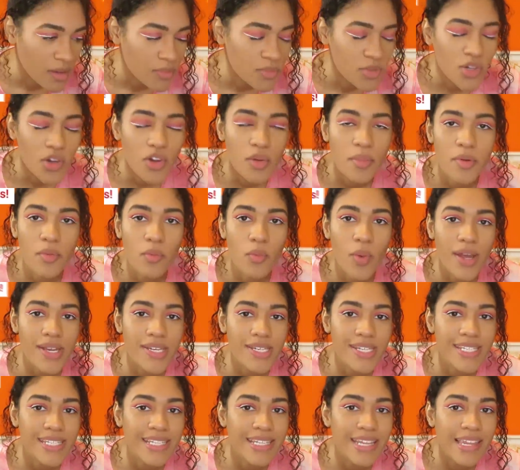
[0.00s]
I'm sorry, but
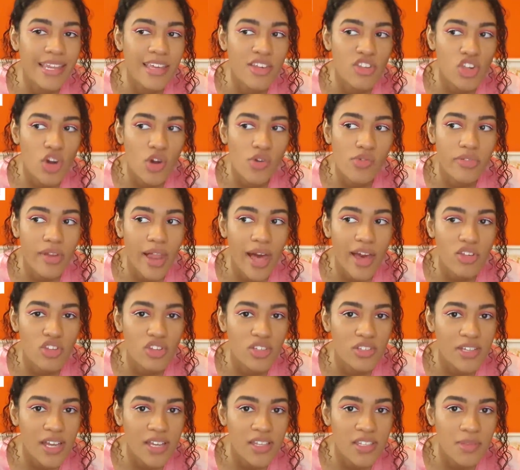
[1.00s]
when did Lily show Flash
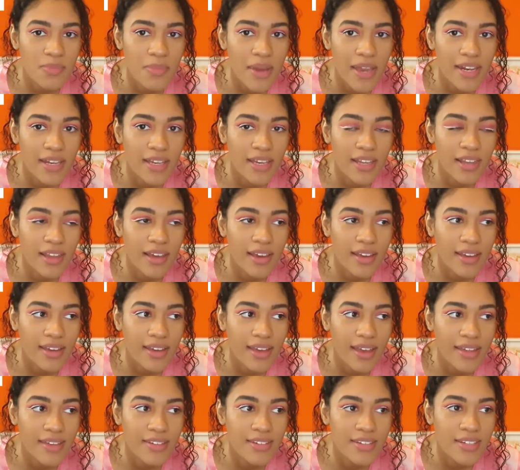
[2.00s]
on Dancemania, like,
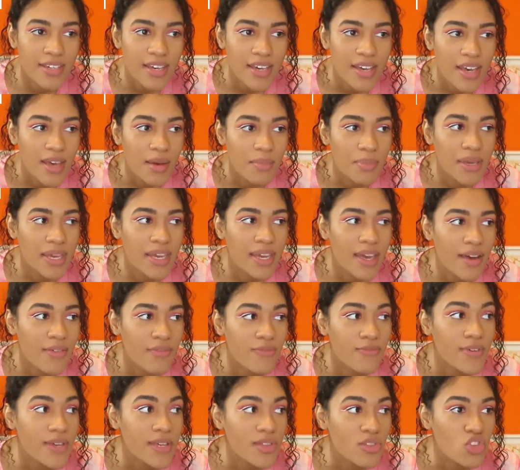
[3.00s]
and be a
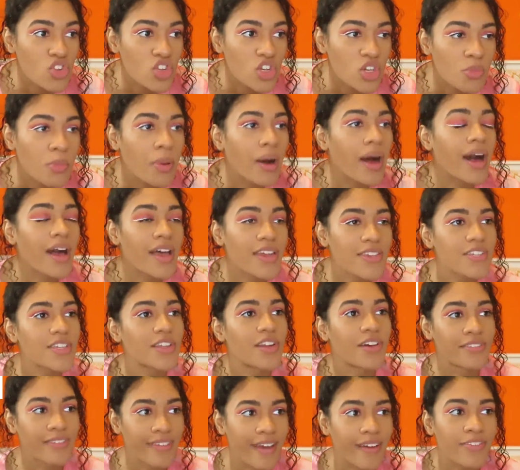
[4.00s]
featured
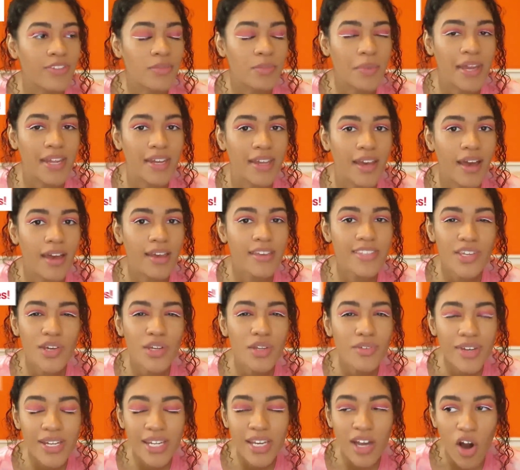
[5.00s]
person on Dancemania? It's
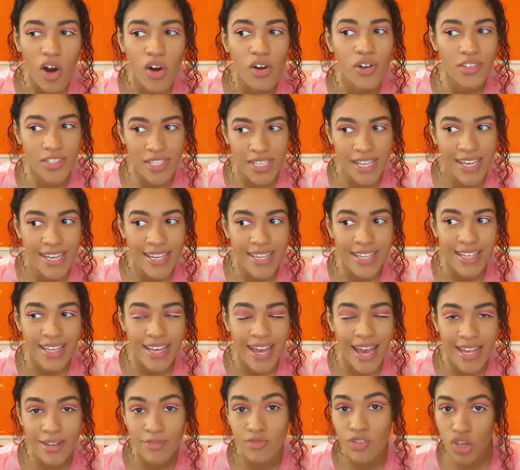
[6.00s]
only really Ozzy
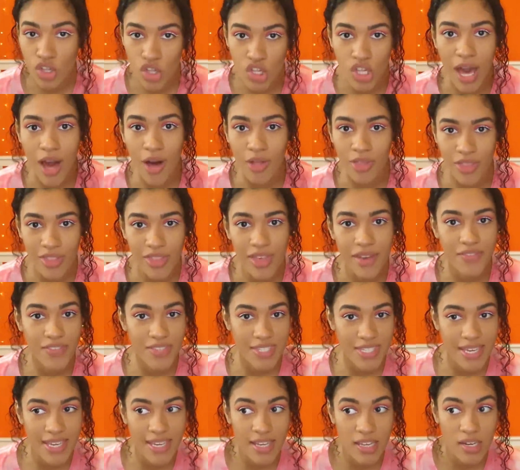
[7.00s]
and Rochelle that they've
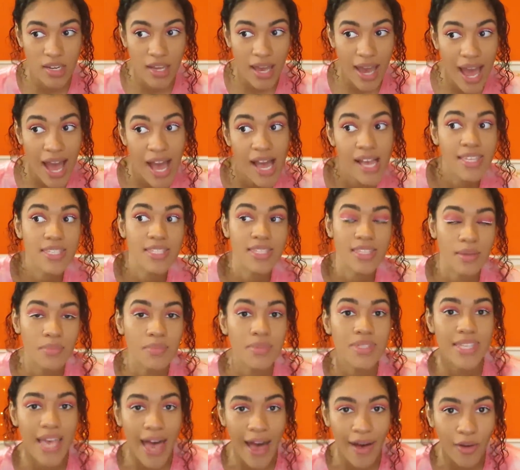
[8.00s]
seen as
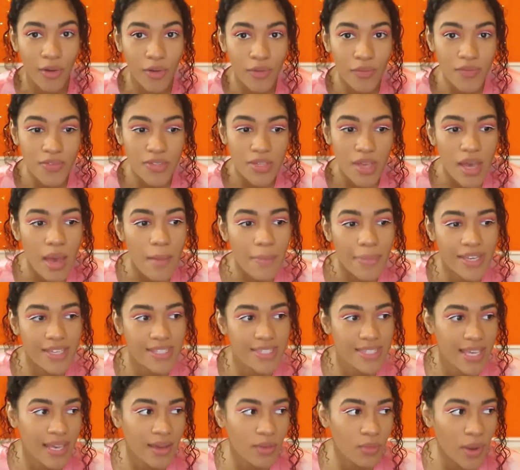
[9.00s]
themselves
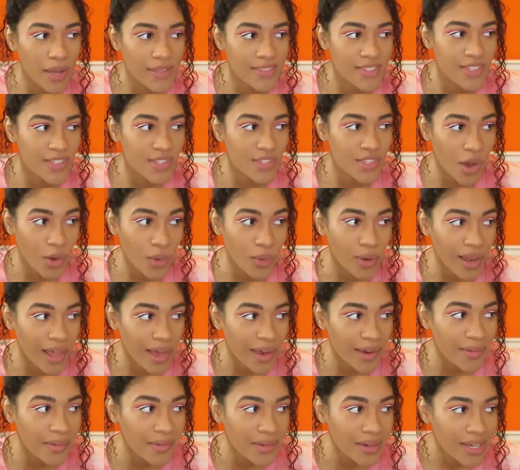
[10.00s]
because they went
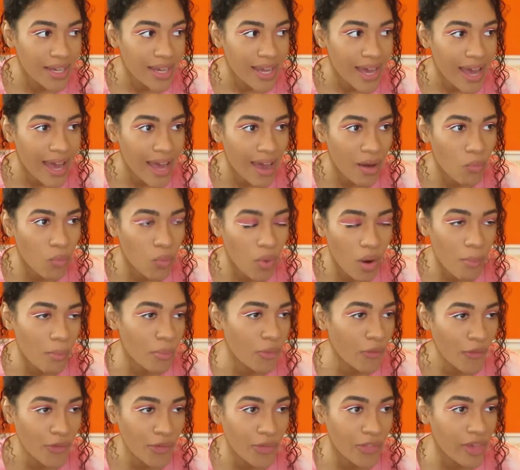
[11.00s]
solo at one
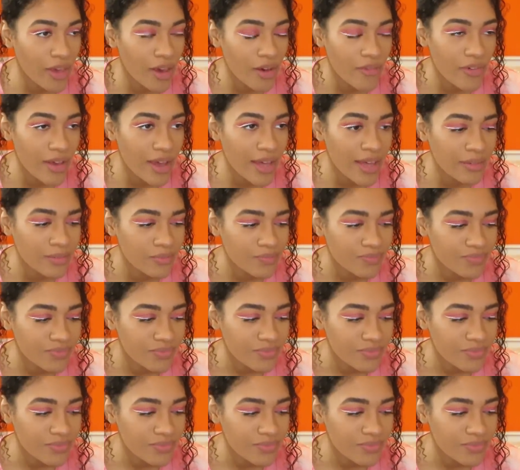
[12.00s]
point or the other.